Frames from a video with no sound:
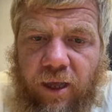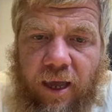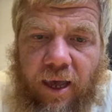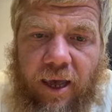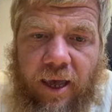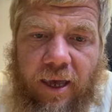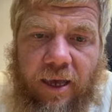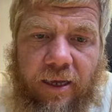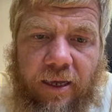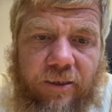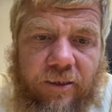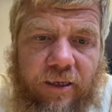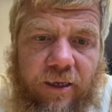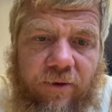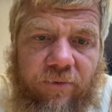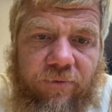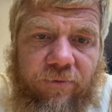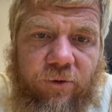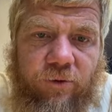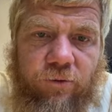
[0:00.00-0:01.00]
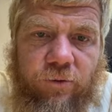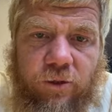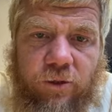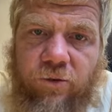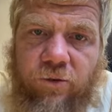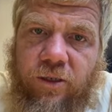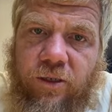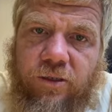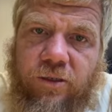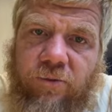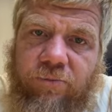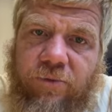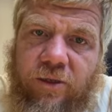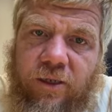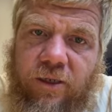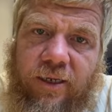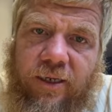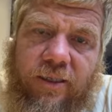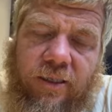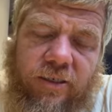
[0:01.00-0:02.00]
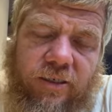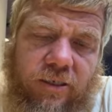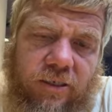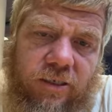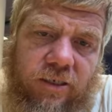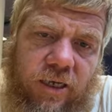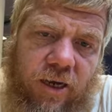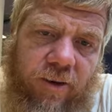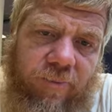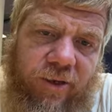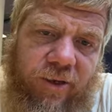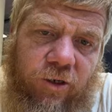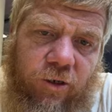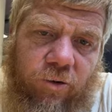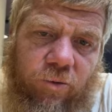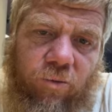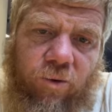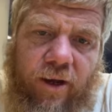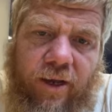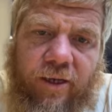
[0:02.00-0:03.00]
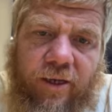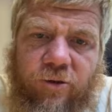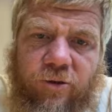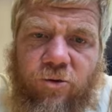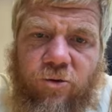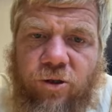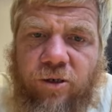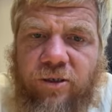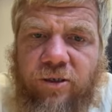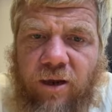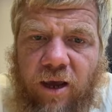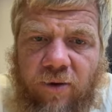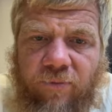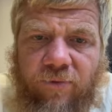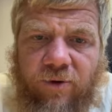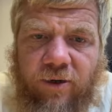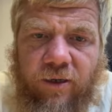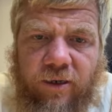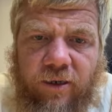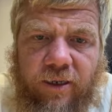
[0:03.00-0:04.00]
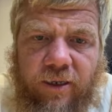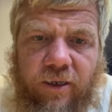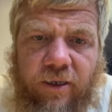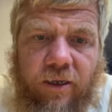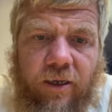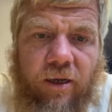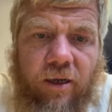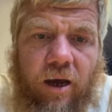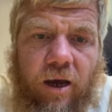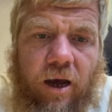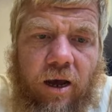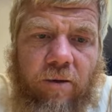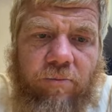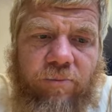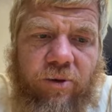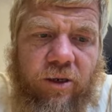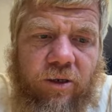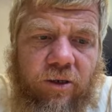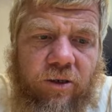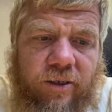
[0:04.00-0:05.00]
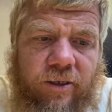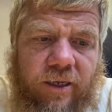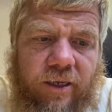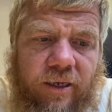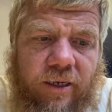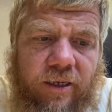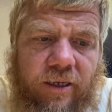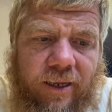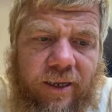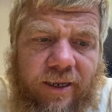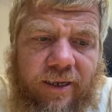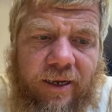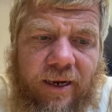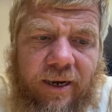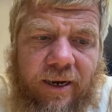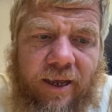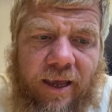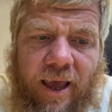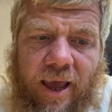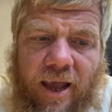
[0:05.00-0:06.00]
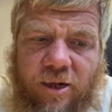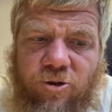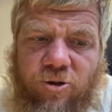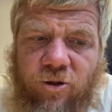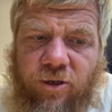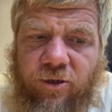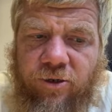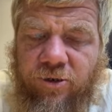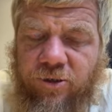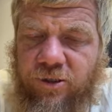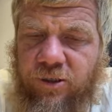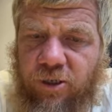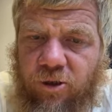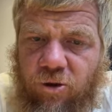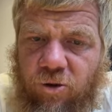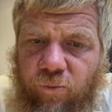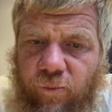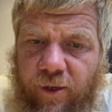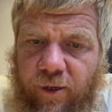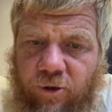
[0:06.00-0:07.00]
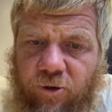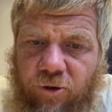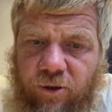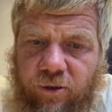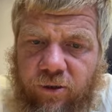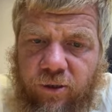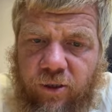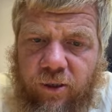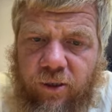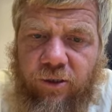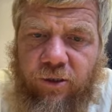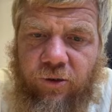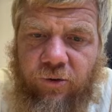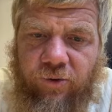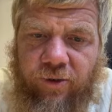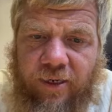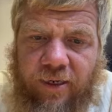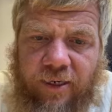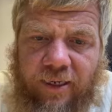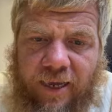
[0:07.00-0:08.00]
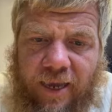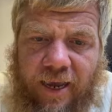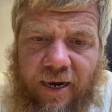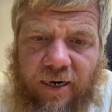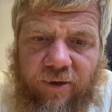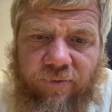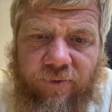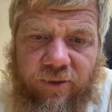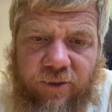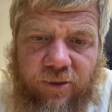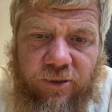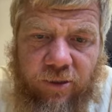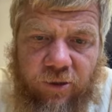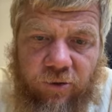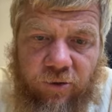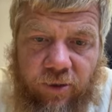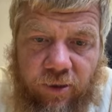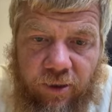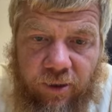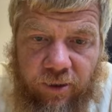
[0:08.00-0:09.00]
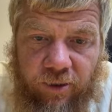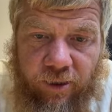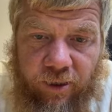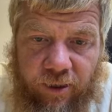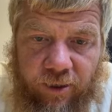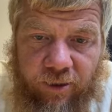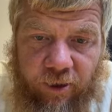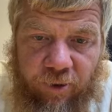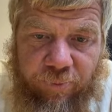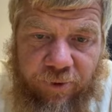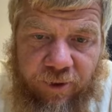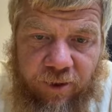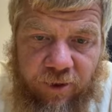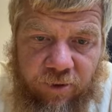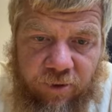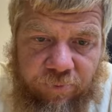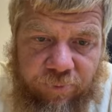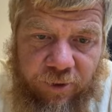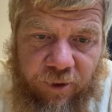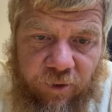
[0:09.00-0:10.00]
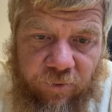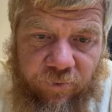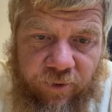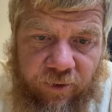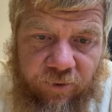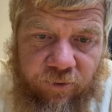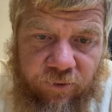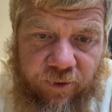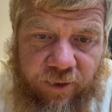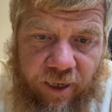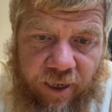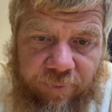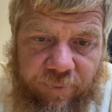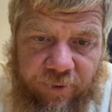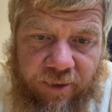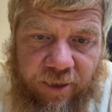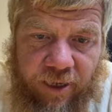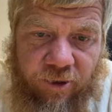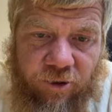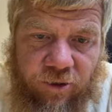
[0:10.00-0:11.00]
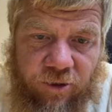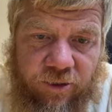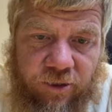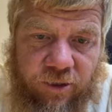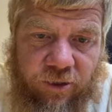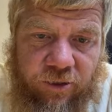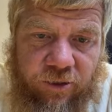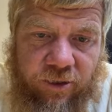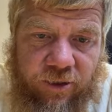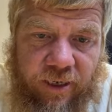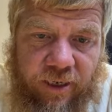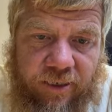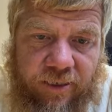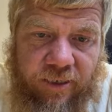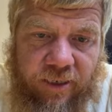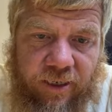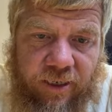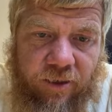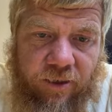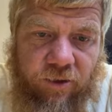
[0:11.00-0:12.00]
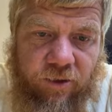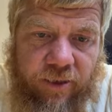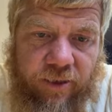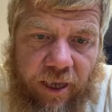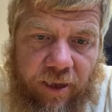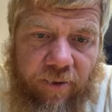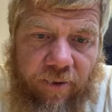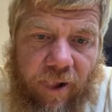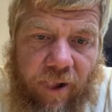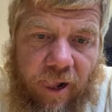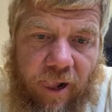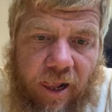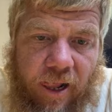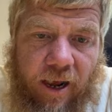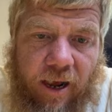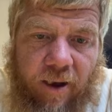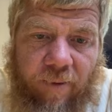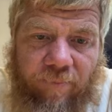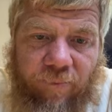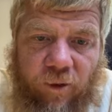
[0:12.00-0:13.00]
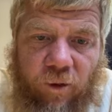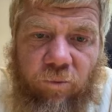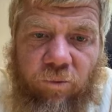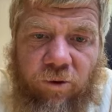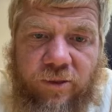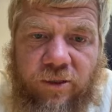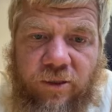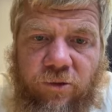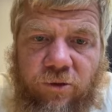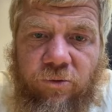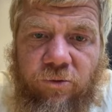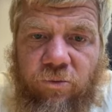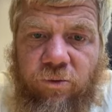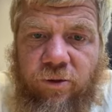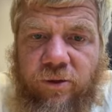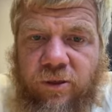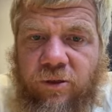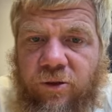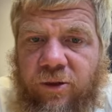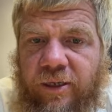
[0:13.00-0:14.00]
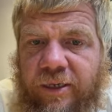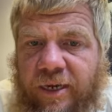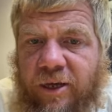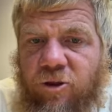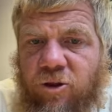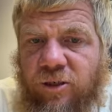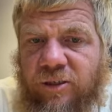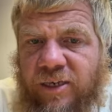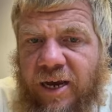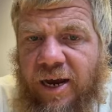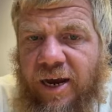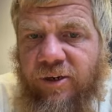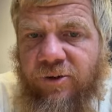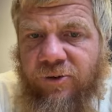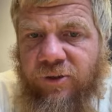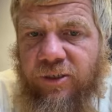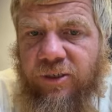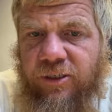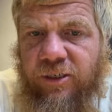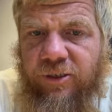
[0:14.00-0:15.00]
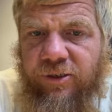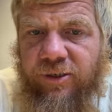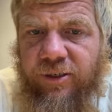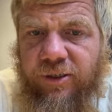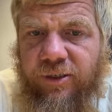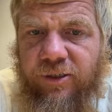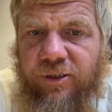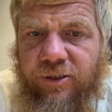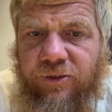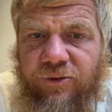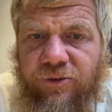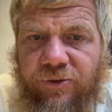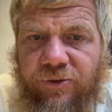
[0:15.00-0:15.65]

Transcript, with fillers: and if you know that something like this is coming your way, you should definitely Uh, be looking at like kind of hedging your situation, you know, getting ahead of it. So uh, your P O V of doing the application is a good idea. Okay, um, what do you what do you think I should title the series?